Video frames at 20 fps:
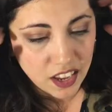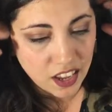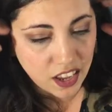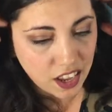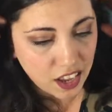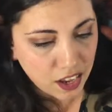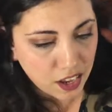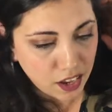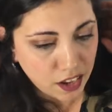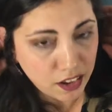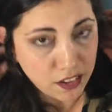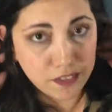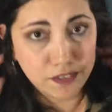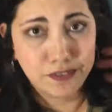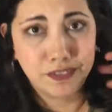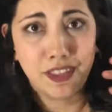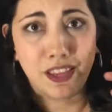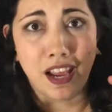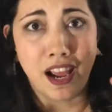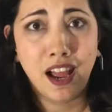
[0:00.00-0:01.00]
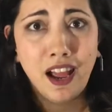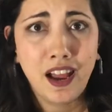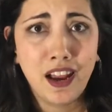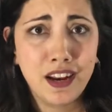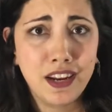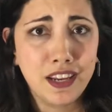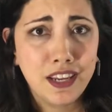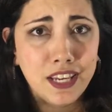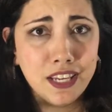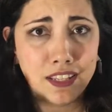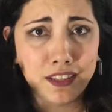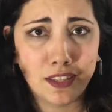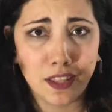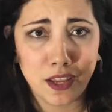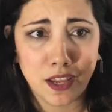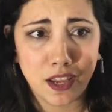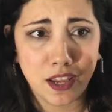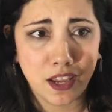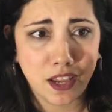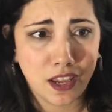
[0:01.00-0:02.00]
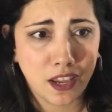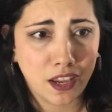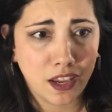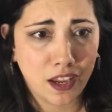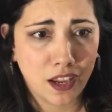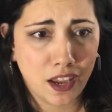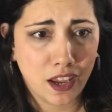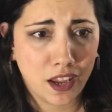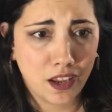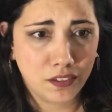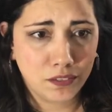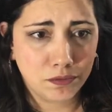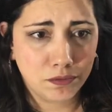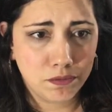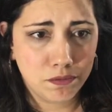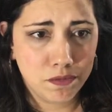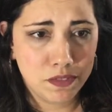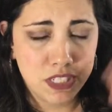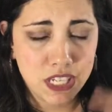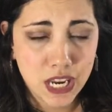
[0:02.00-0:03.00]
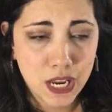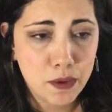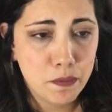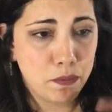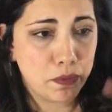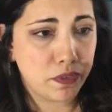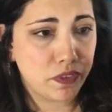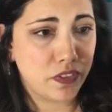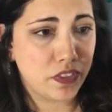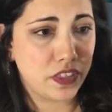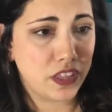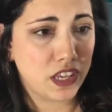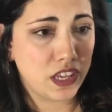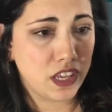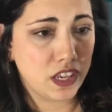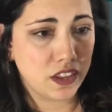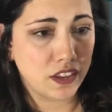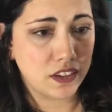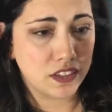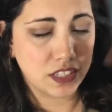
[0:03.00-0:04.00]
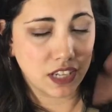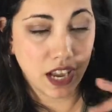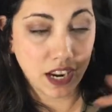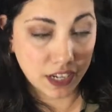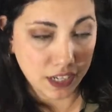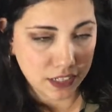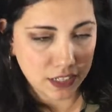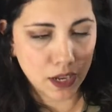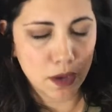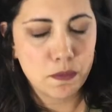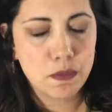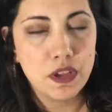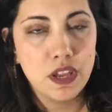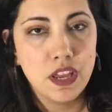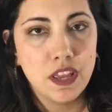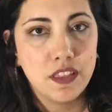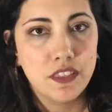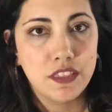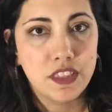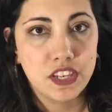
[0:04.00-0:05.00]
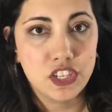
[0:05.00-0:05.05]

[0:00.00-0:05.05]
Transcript: uh, the honey, the um, dip, the, the honey dip, the